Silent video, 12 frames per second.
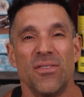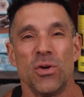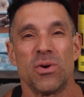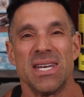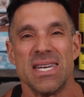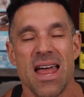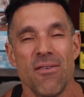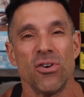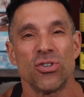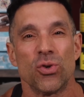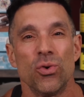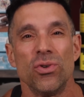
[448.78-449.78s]
if you can never
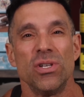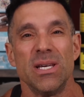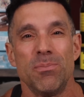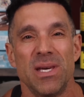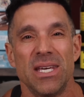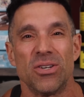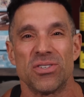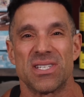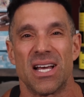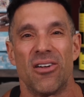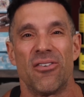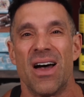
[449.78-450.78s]
truly be
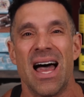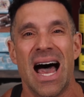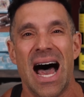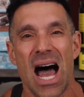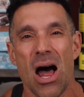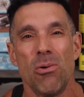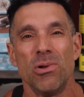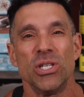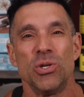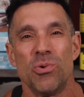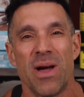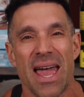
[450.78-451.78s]
yourself, how will
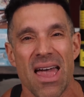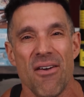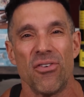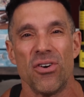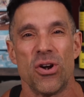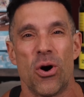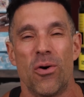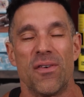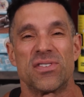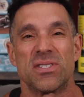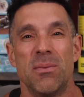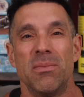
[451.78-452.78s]
you ever know if
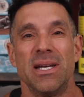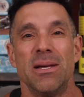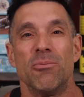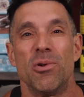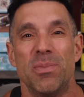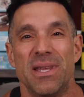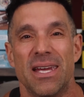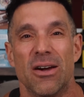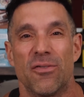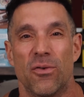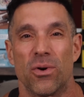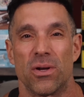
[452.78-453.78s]
somebody will be there
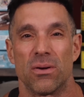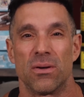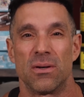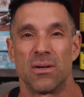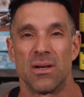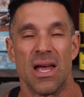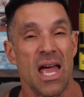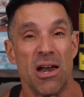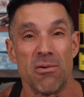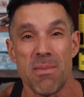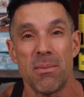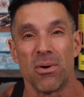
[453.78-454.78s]
for you? And
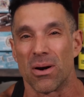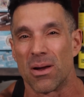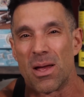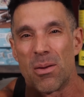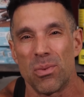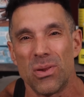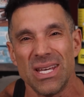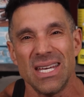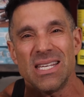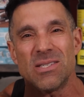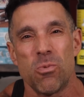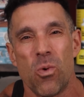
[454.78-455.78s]
remember,
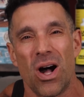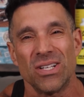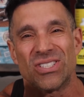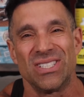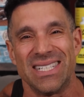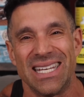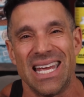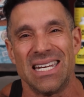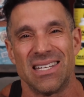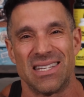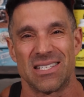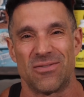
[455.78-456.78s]
please watch to the
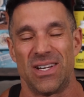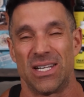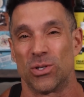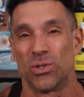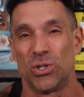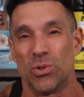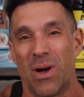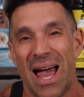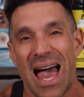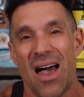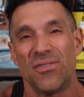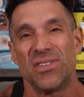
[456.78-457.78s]
end of this video. You
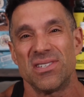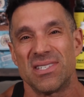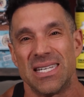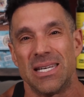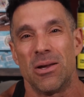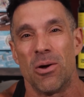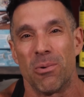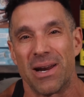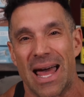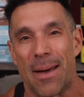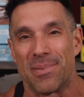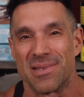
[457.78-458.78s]
have to see what
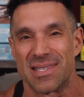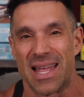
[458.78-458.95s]
happens